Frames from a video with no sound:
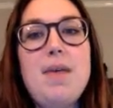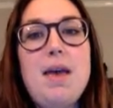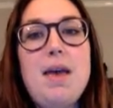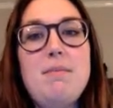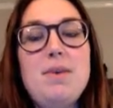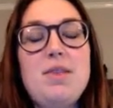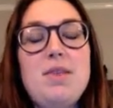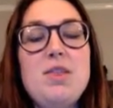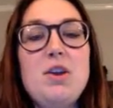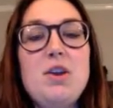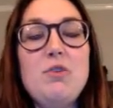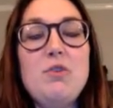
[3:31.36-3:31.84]

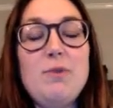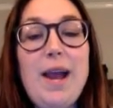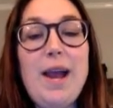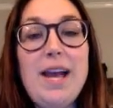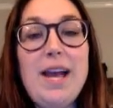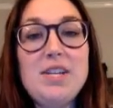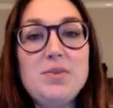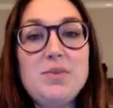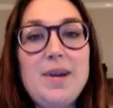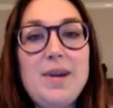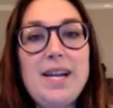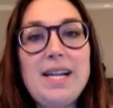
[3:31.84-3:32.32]
The
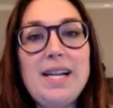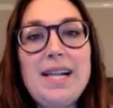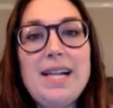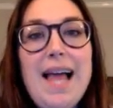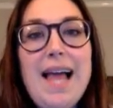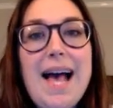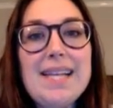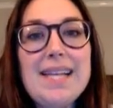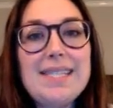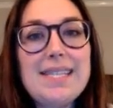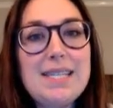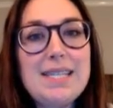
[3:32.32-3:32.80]
graduating
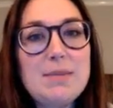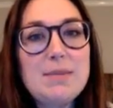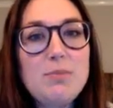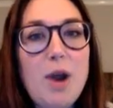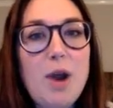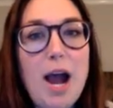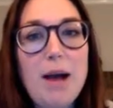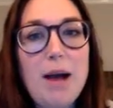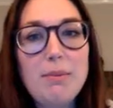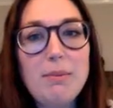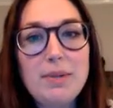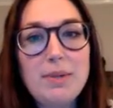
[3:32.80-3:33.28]
class is
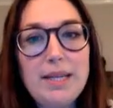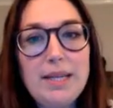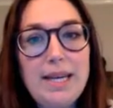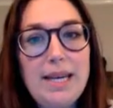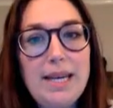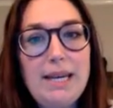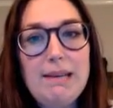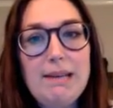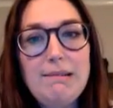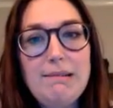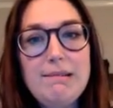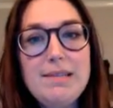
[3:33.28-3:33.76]

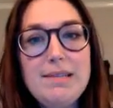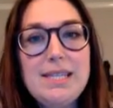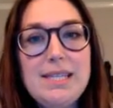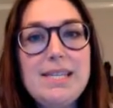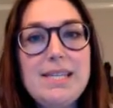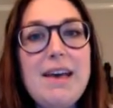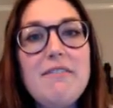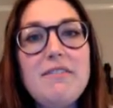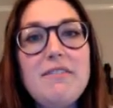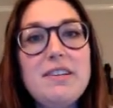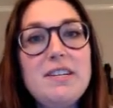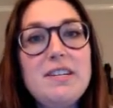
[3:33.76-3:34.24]
probably
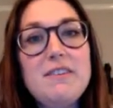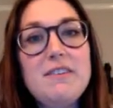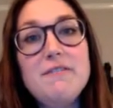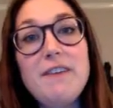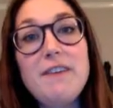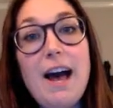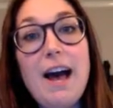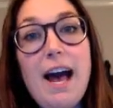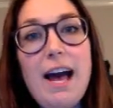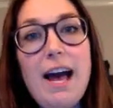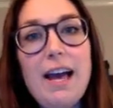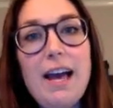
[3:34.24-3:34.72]

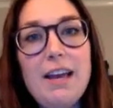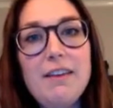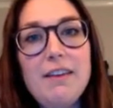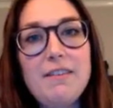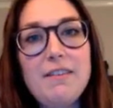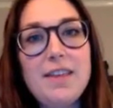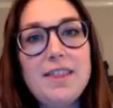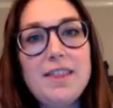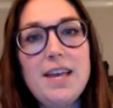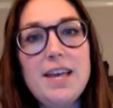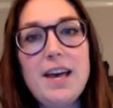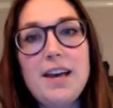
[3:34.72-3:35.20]
75
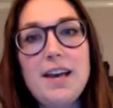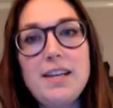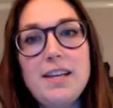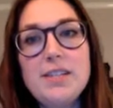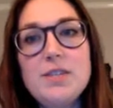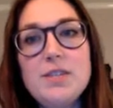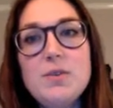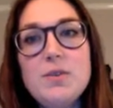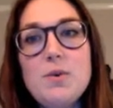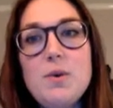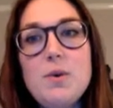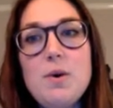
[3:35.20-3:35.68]
at the high
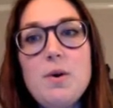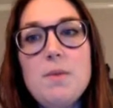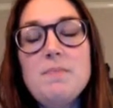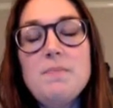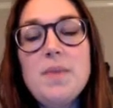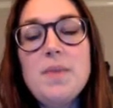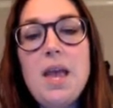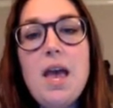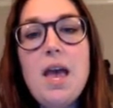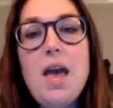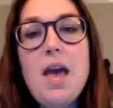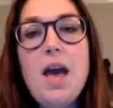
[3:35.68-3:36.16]
school.
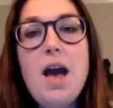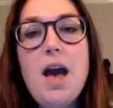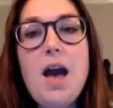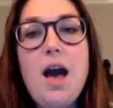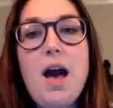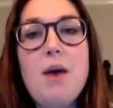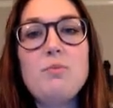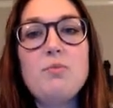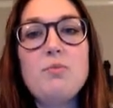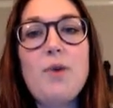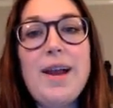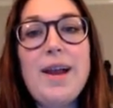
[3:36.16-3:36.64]

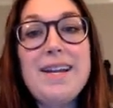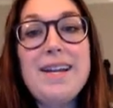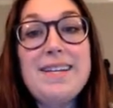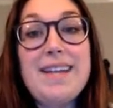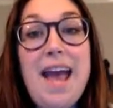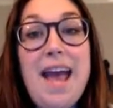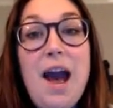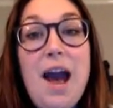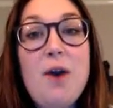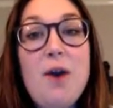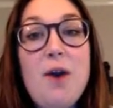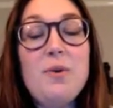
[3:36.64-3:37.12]
Right
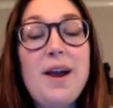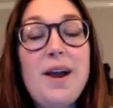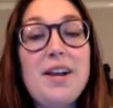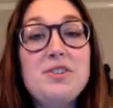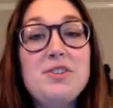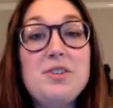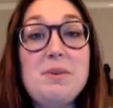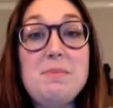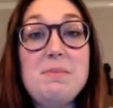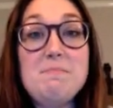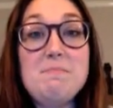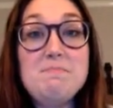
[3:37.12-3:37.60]
now, we're
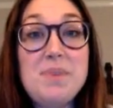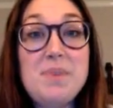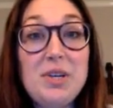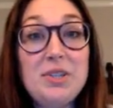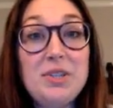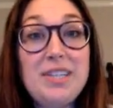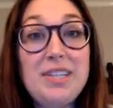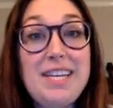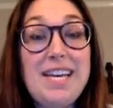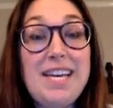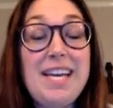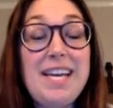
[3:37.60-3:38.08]
actually
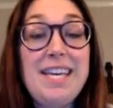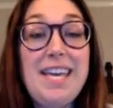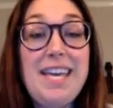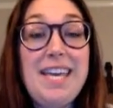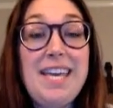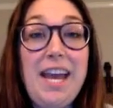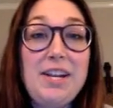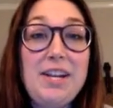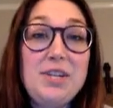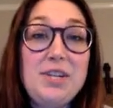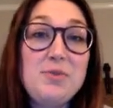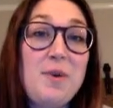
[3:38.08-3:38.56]
building a
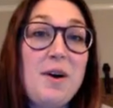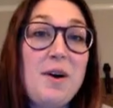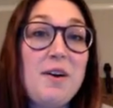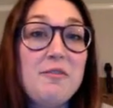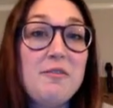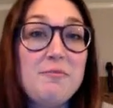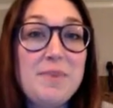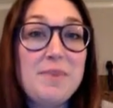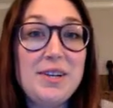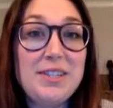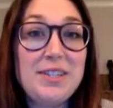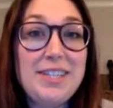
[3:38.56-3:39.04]
K to
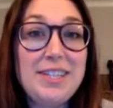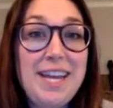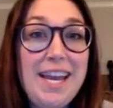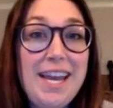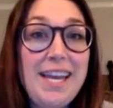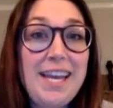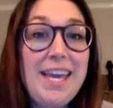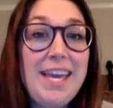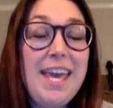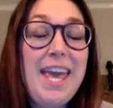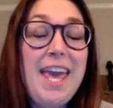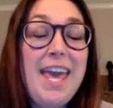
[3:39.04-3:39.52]
12
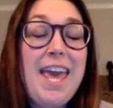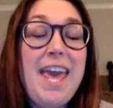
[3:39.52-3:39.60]
building,